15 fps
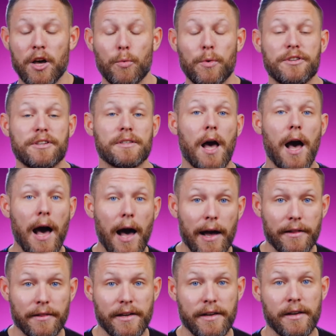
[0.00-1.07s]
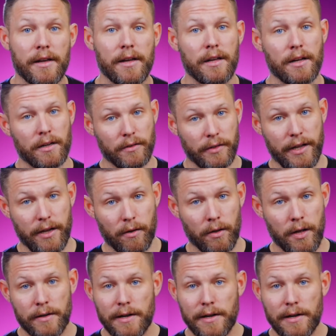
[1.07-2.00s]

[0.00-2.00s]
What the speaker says: which is highly illegal.